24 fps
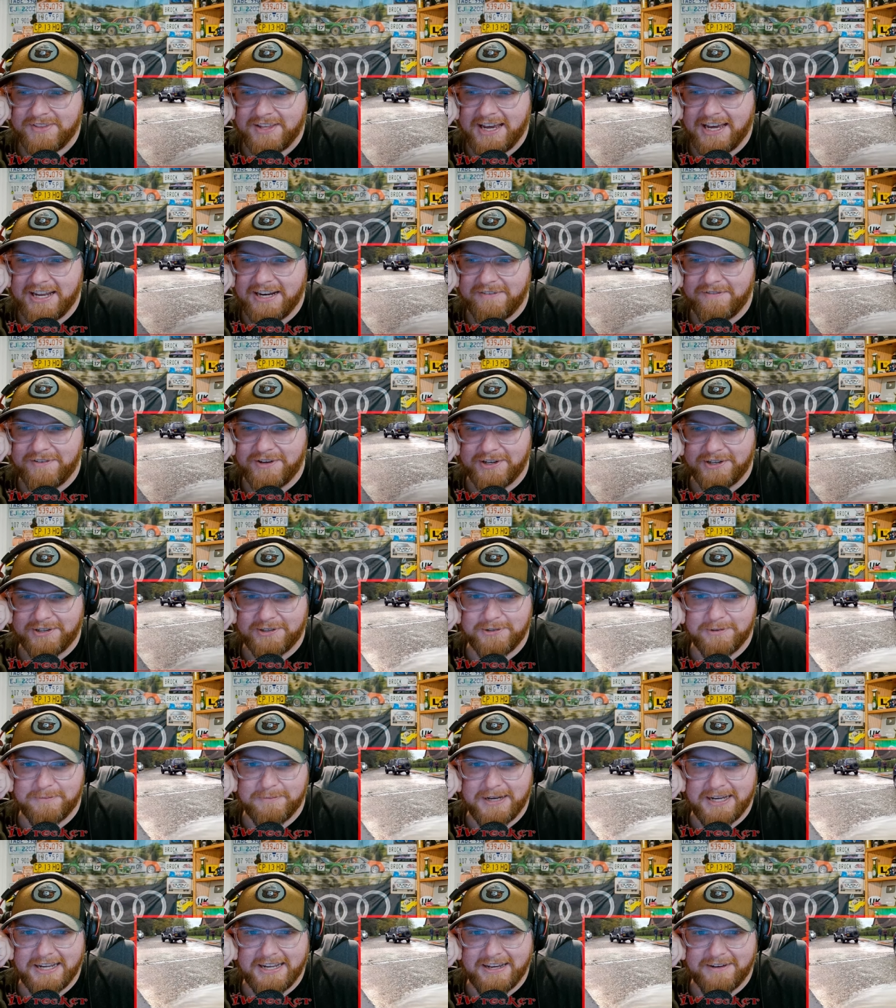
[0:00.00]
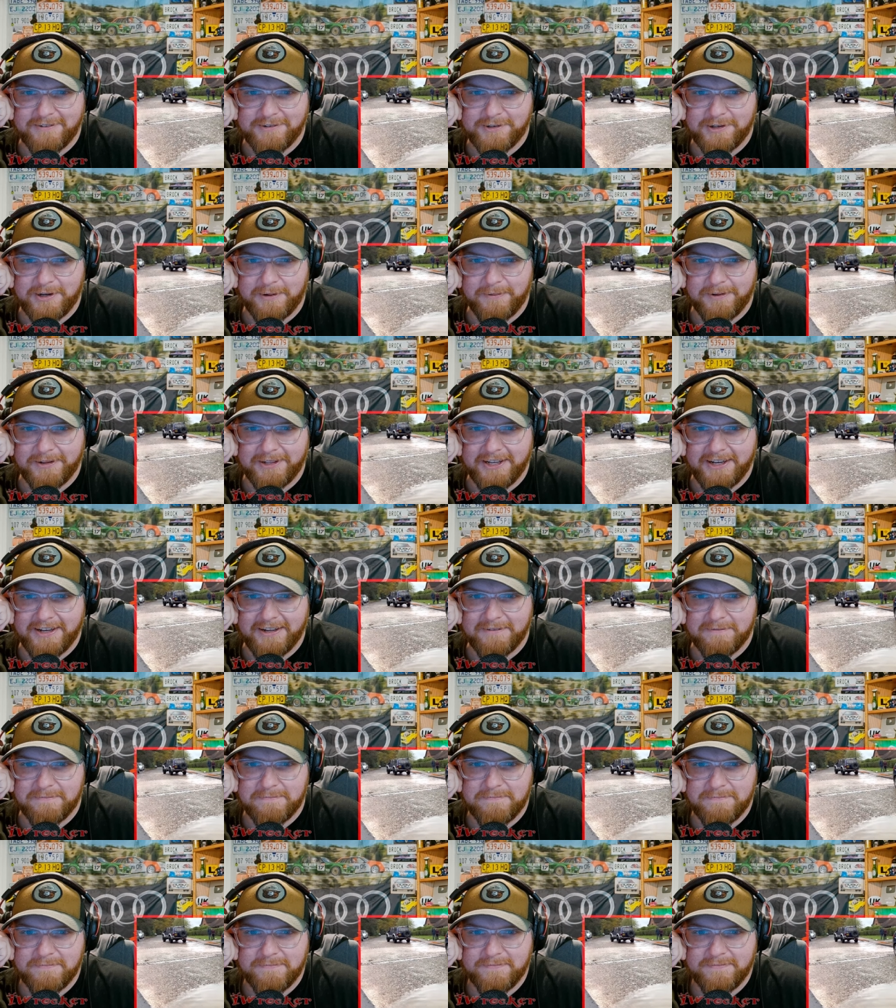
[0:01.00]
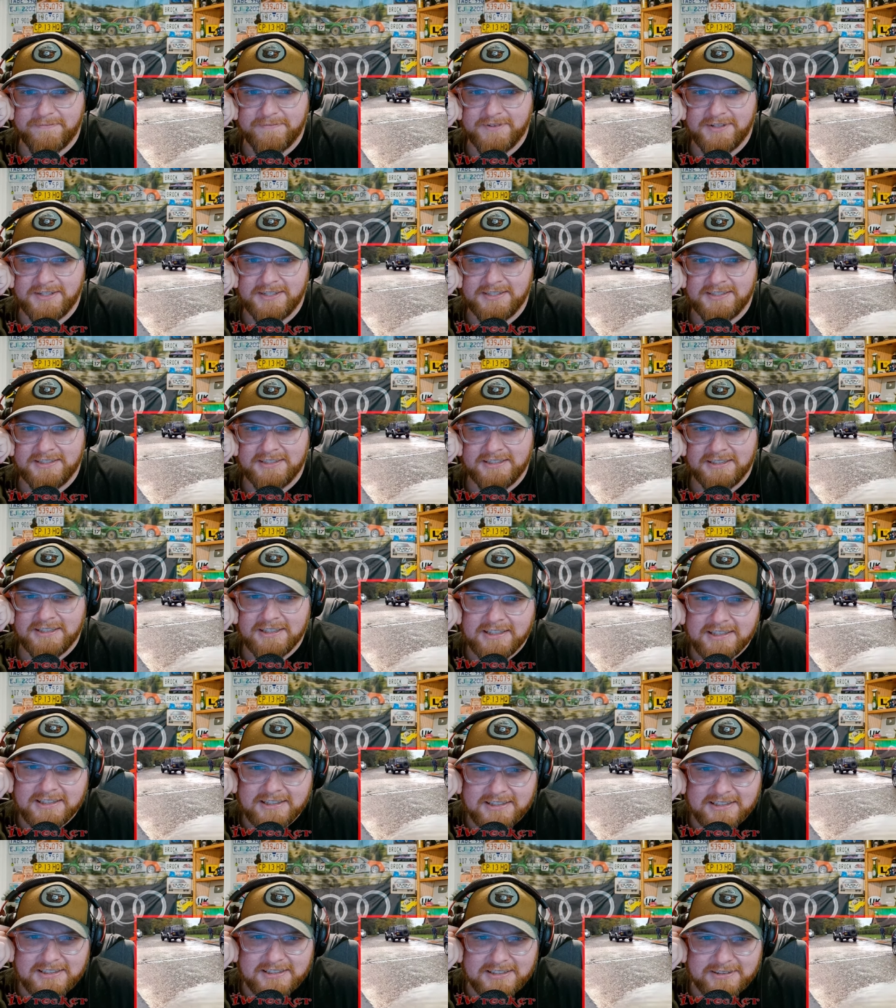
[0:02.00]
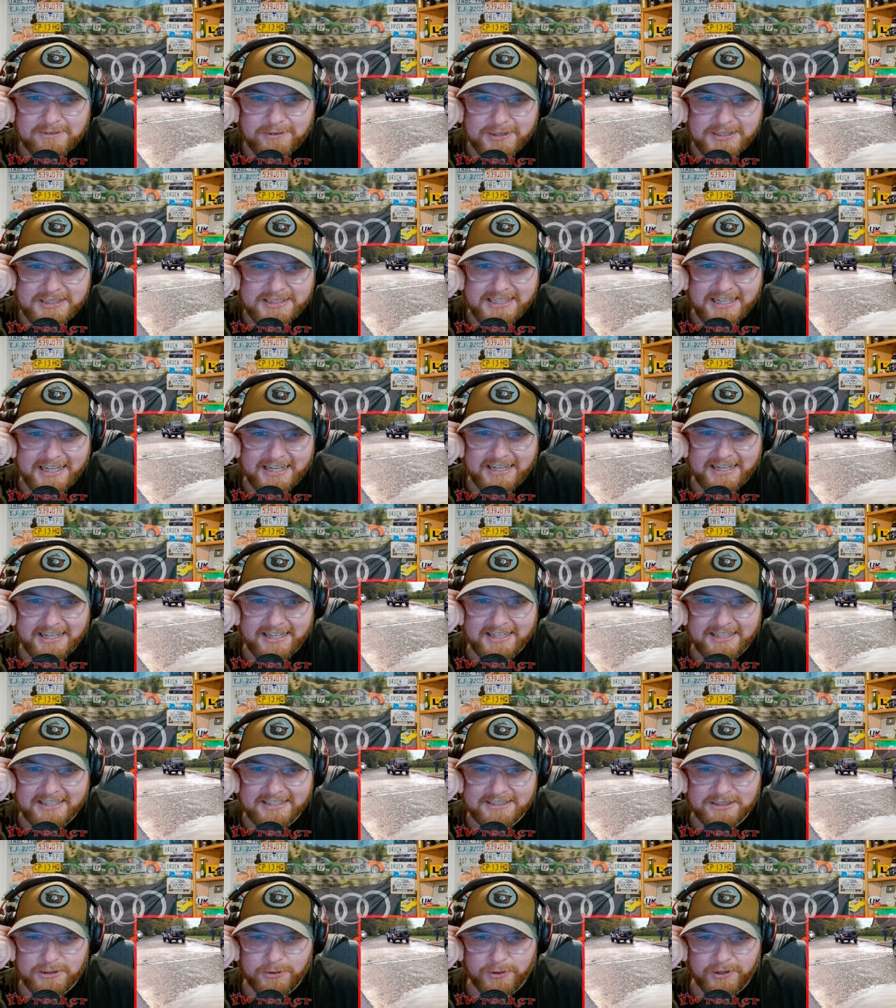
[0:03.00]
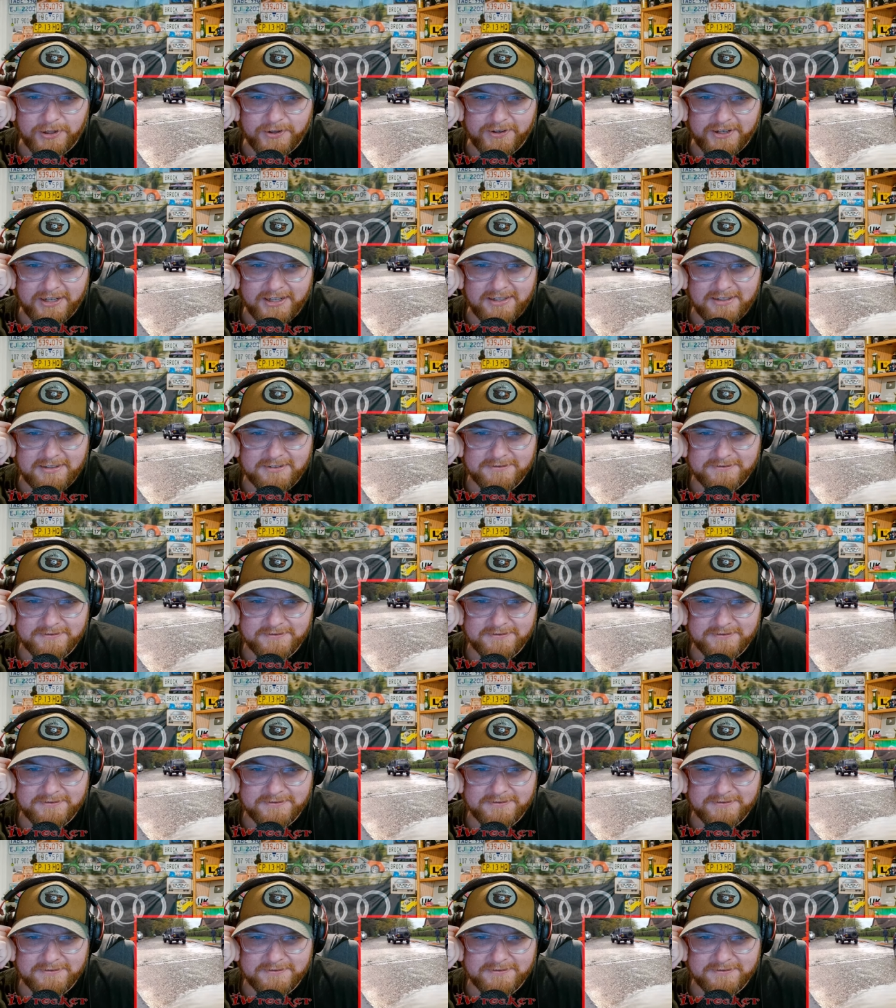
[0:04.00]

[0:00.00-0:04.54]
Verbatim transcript: Any vehicle might have trouble then. What's that? A uh, Toyota?